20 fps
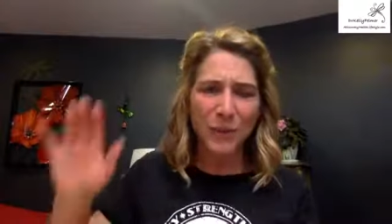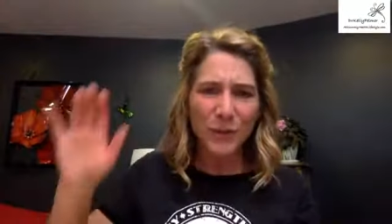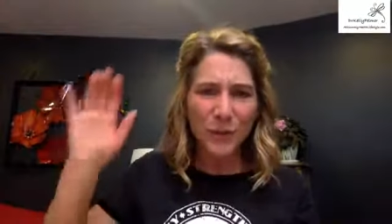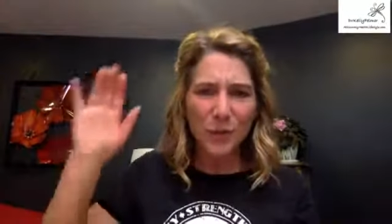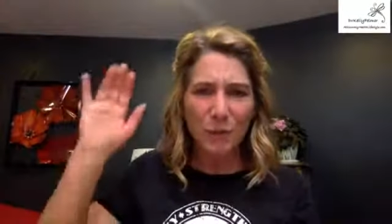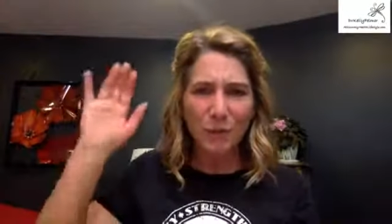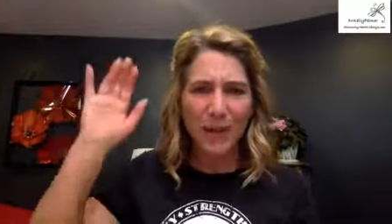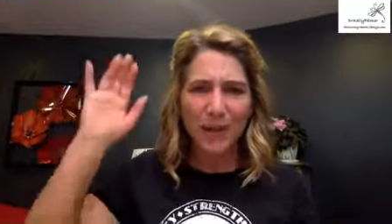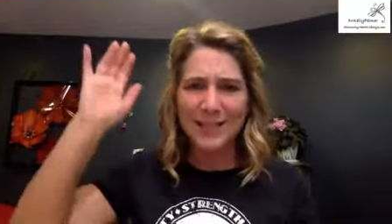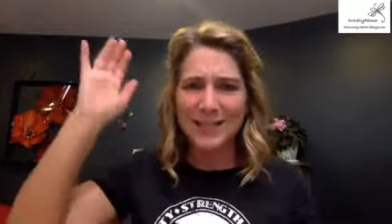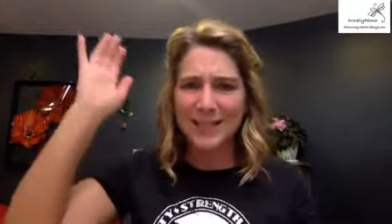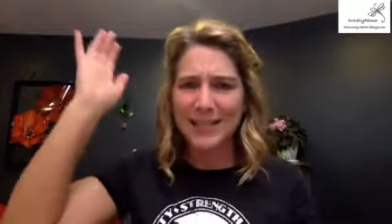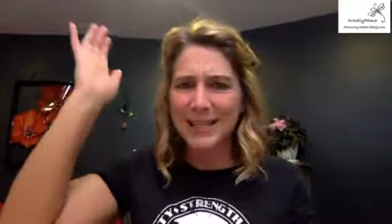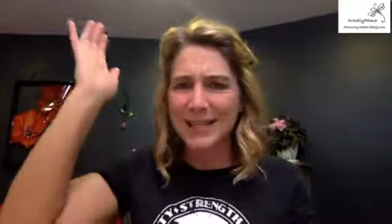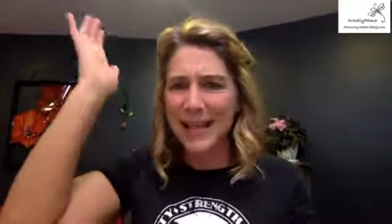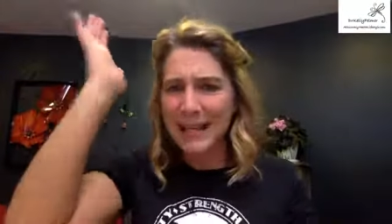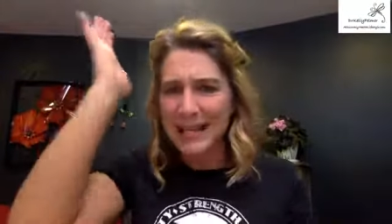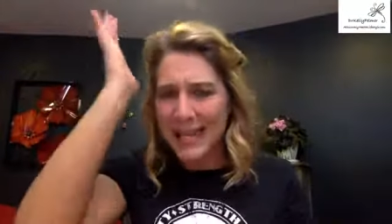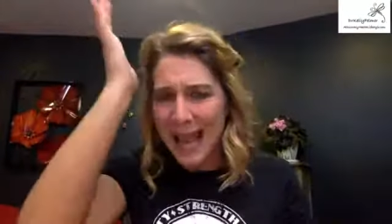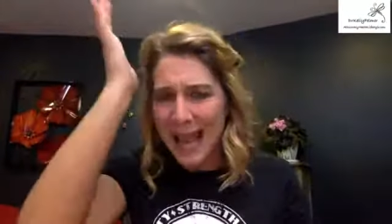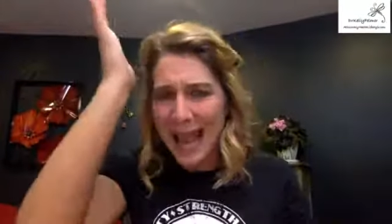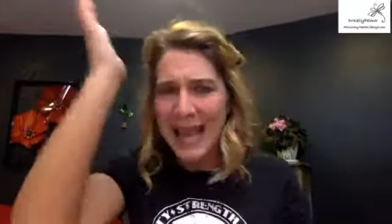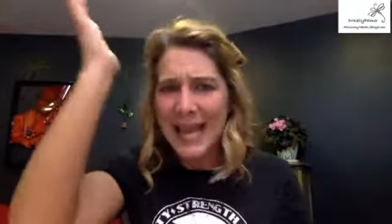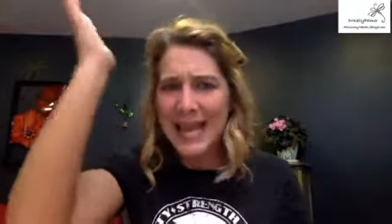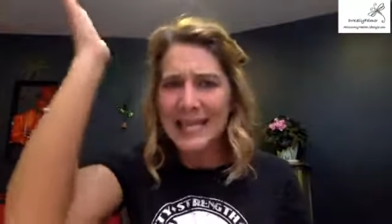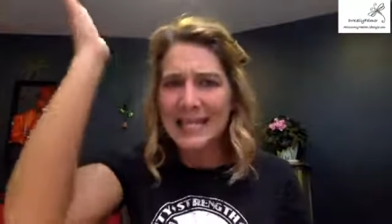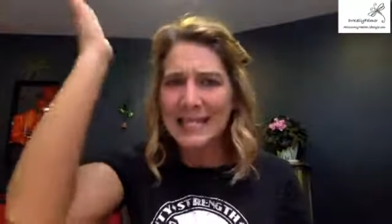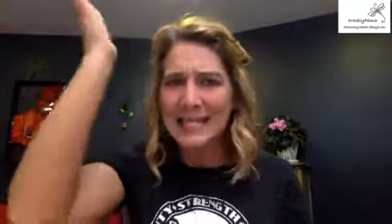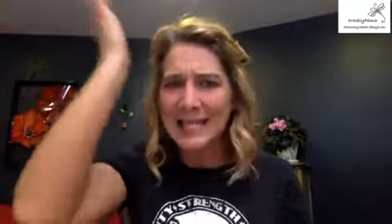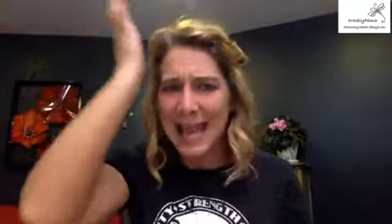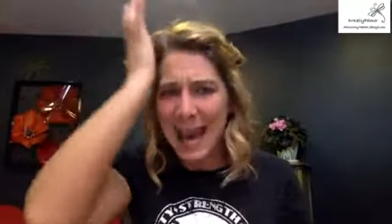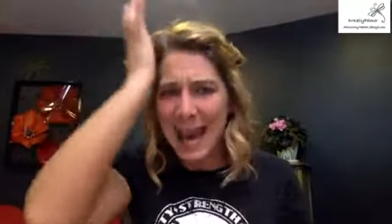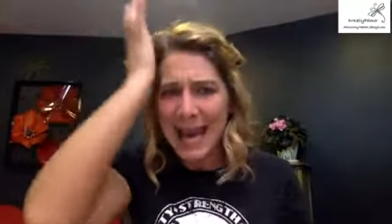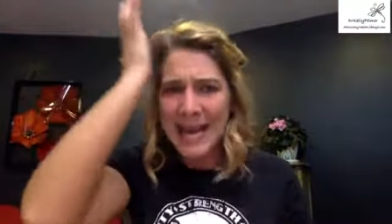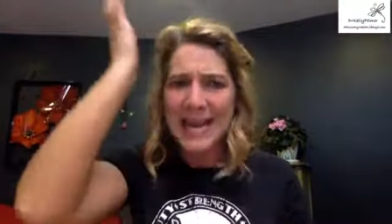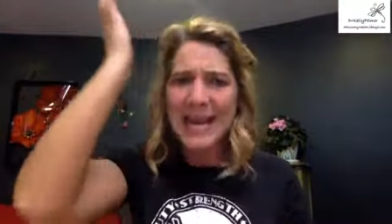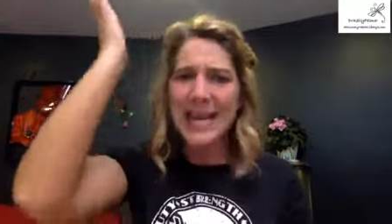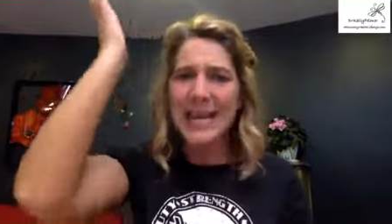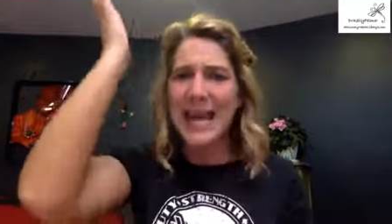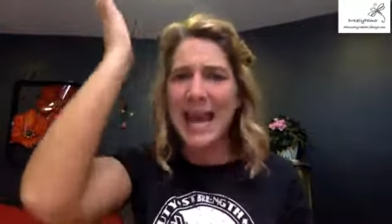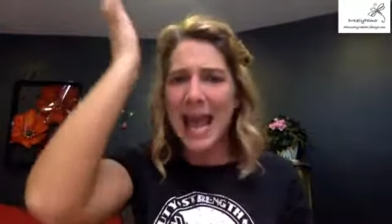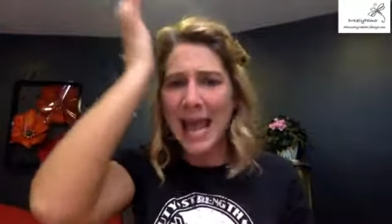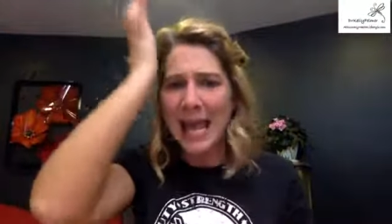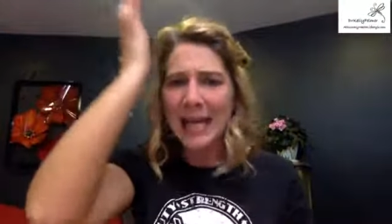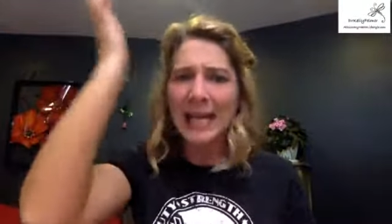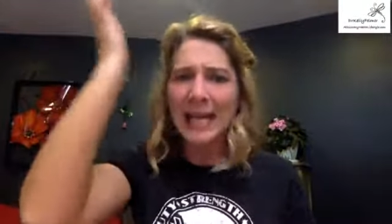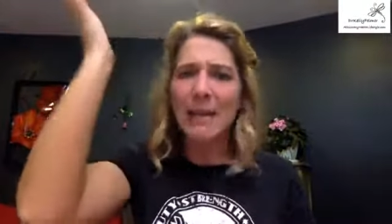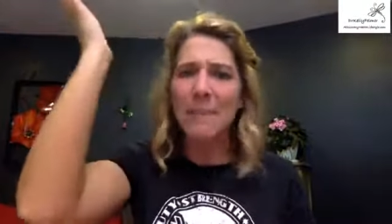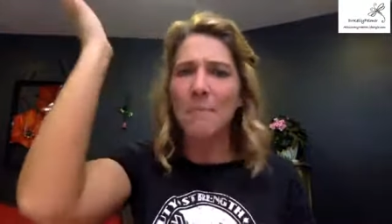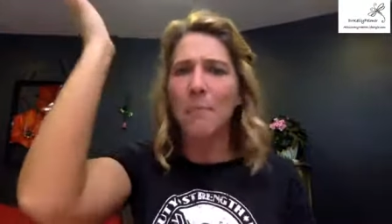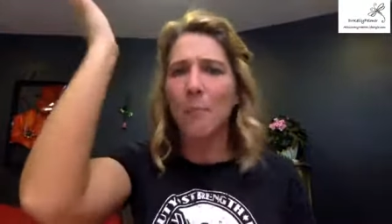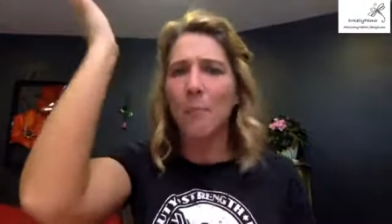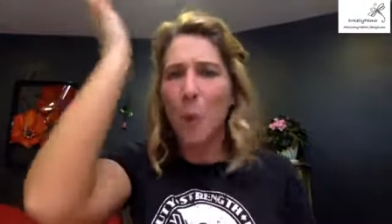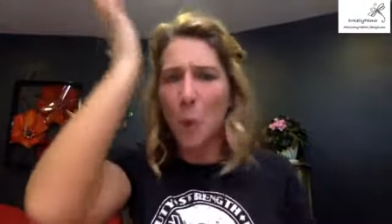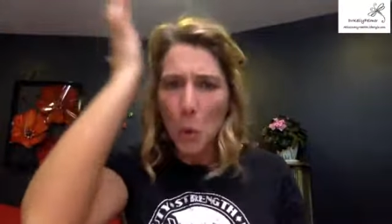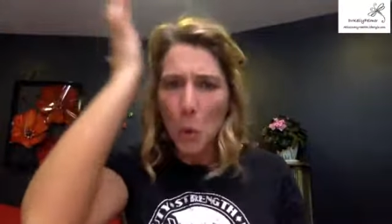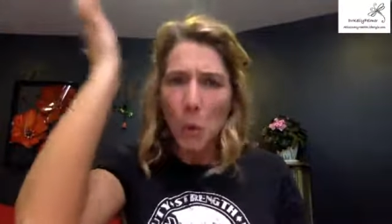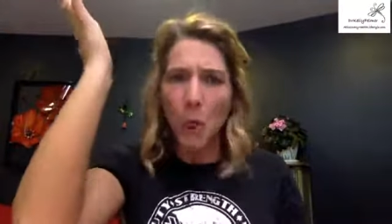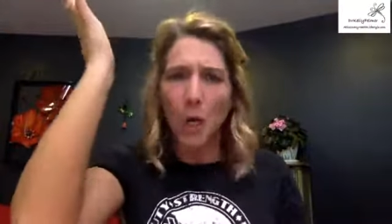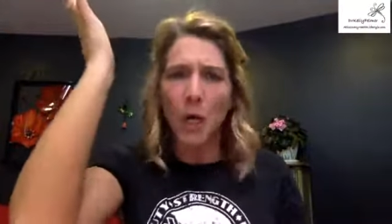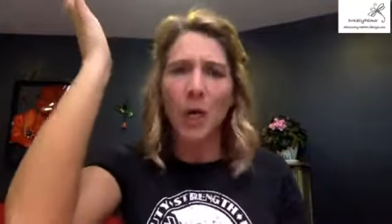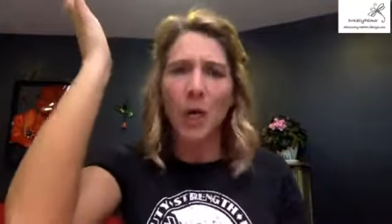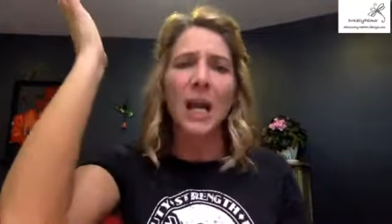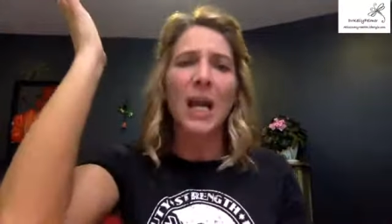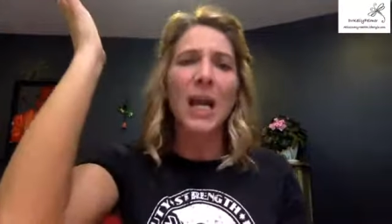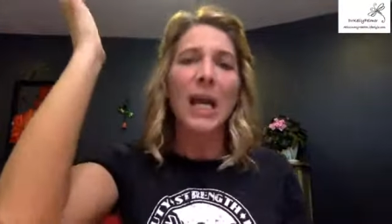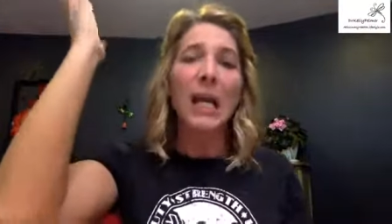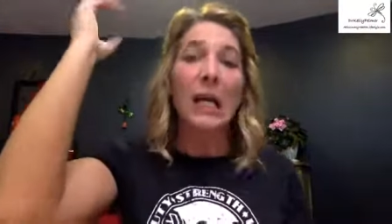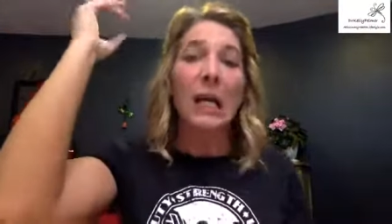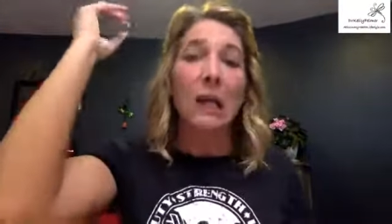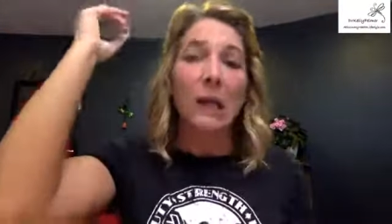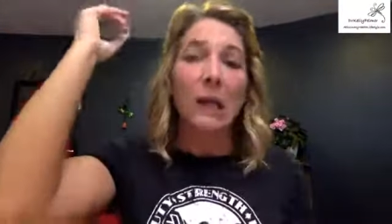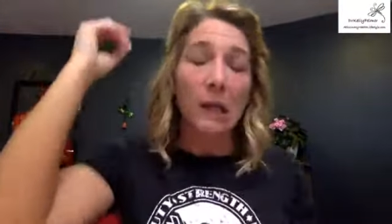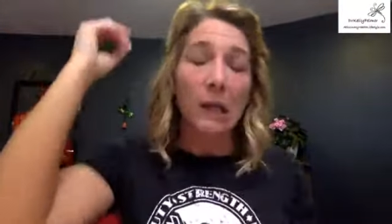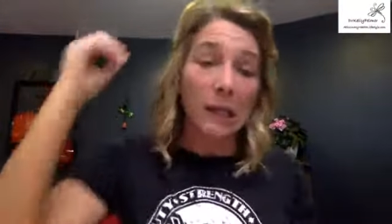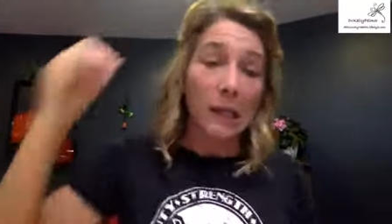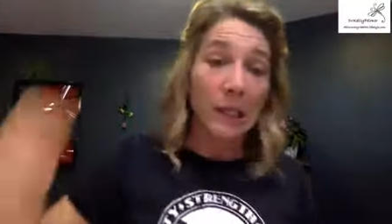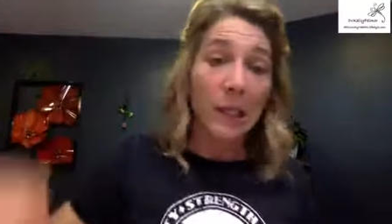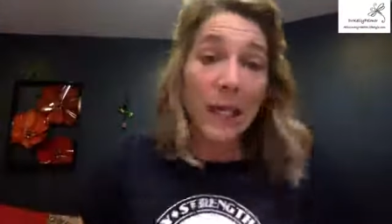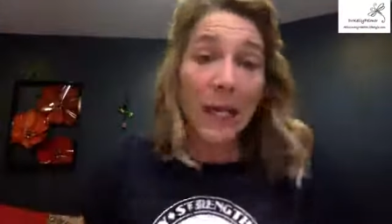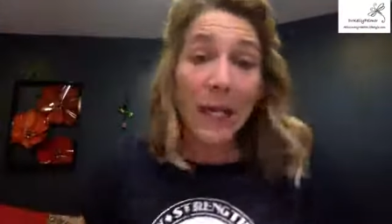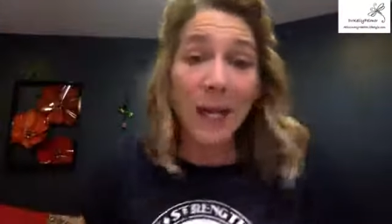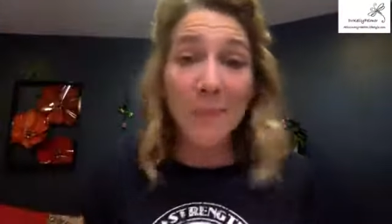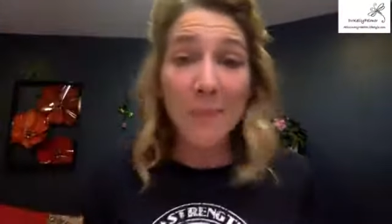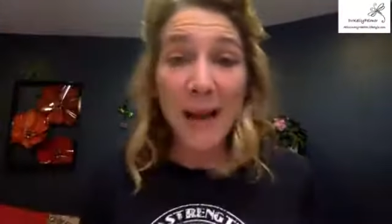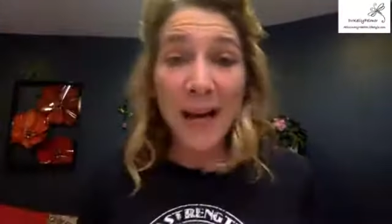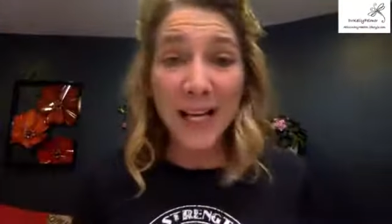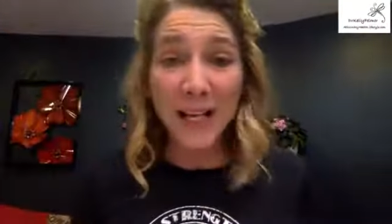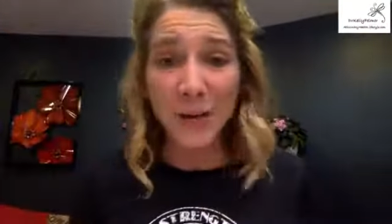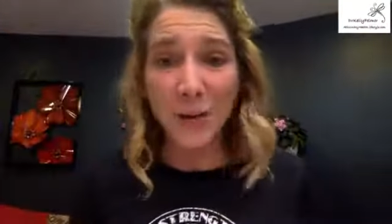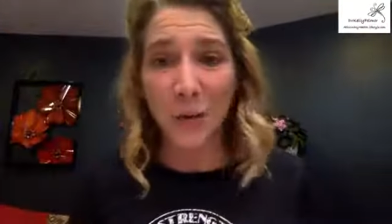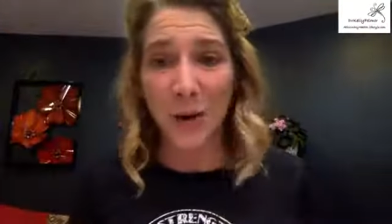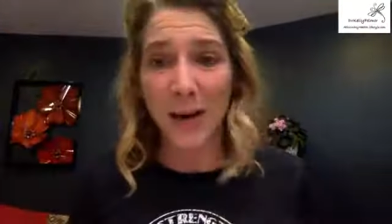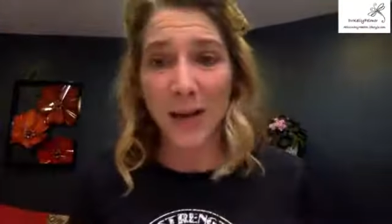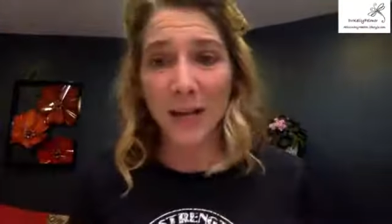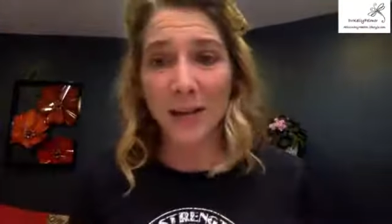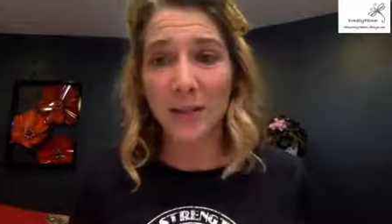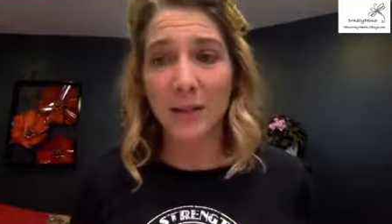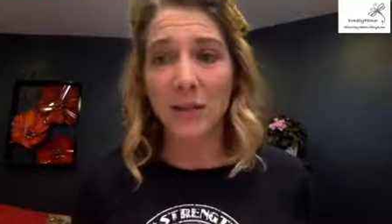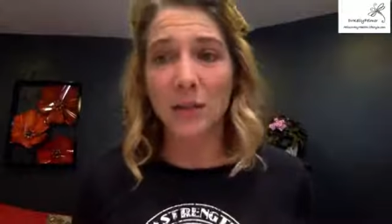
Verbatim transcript: And your body says, I can't take it anymore and then you got a migraine.